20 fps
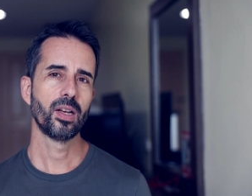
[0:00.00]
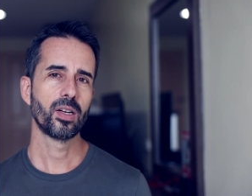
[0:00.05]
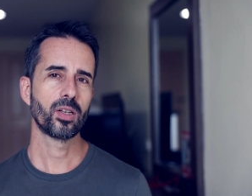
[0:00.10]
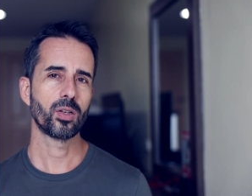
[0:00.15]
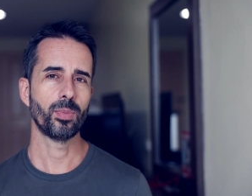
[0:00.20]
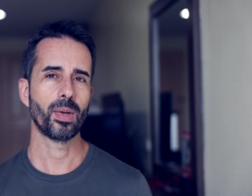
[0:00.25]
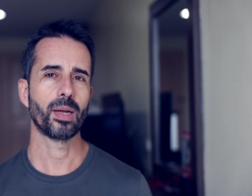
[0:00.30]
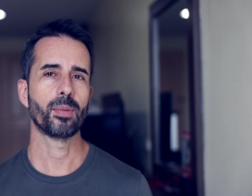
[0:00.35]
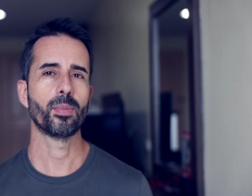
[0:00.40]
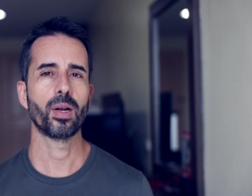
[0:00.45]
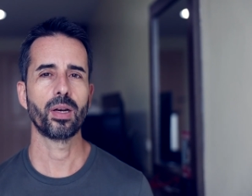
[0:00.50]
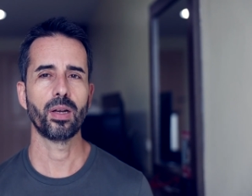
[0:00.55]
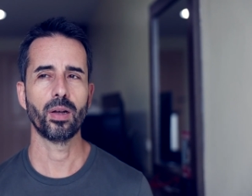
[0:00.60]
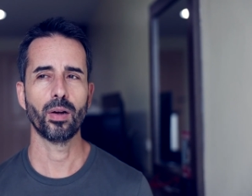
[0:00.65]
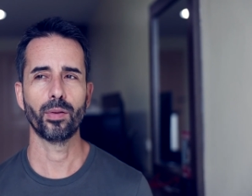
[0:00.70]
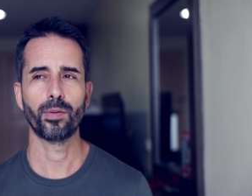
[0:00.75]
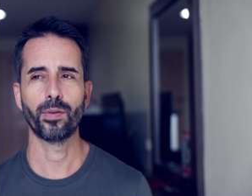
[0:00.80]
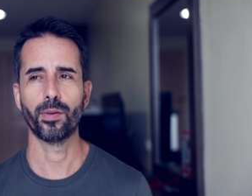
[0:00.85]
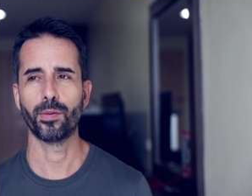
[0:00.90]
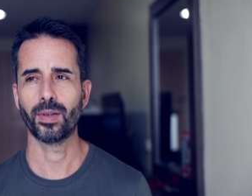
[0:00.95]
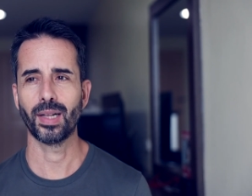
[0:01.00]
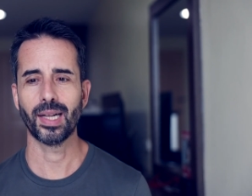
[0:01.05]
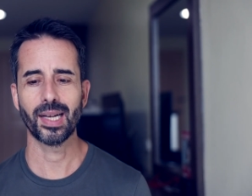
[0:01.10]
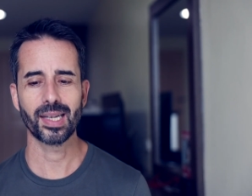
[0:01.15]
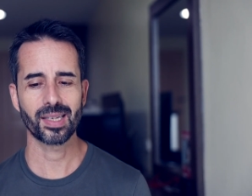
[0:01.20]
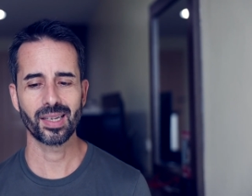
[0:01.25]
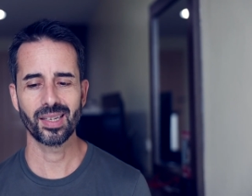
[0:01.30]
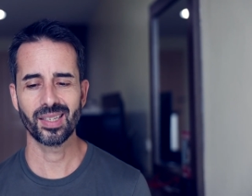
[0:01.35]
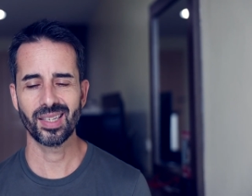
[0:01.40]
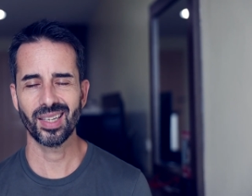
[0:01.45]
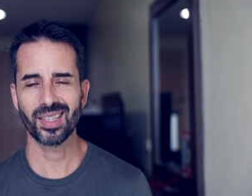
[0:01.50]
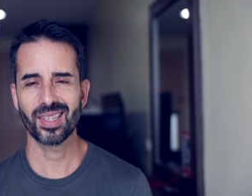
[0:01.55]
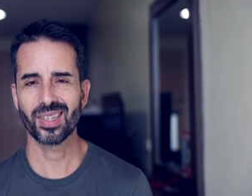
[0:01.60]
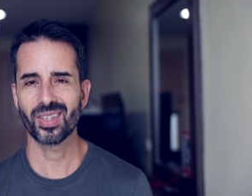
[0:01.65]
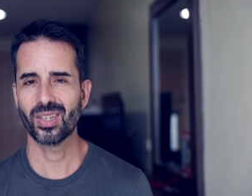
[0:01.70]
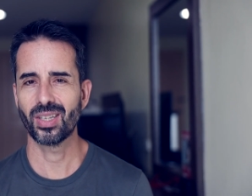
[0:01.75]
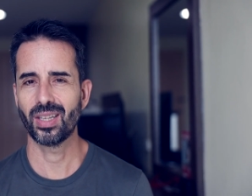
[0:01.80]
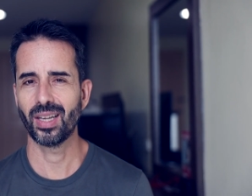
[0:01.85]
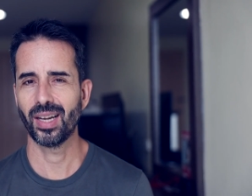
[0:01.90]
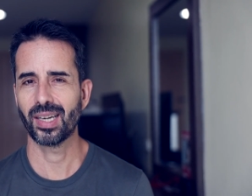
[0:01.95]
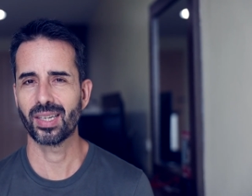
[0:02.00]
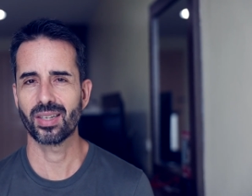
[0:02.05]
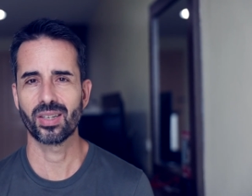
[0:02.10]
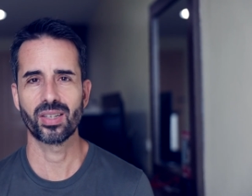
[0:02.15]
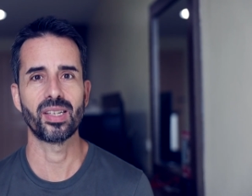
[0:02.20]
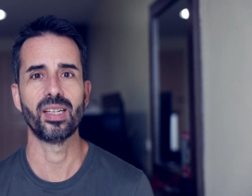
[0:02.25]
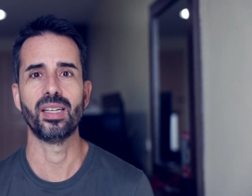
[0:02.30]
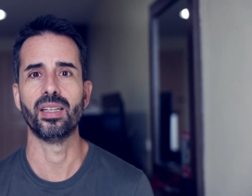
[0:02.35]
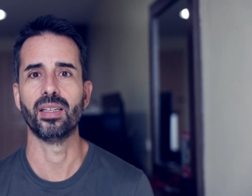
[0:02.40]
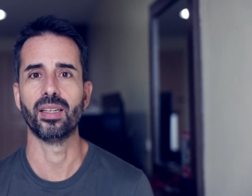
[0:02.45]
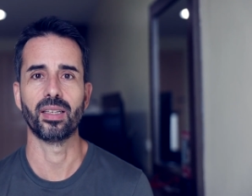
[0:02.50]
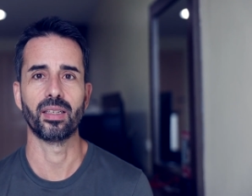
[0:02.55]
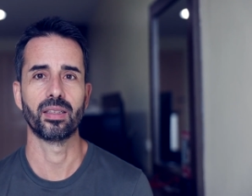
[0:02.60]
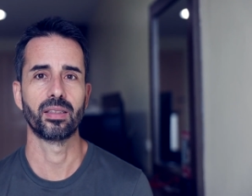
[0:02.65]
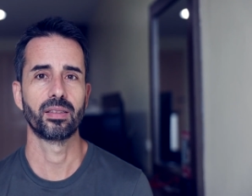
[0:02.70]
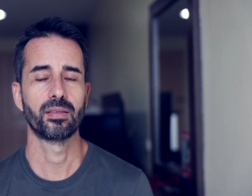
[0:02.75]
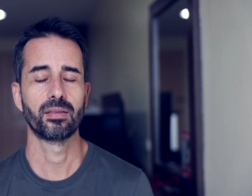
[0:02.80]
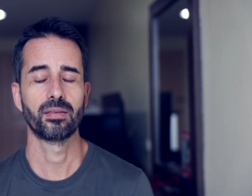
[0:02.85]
to make money off of glasses, that's like stealing.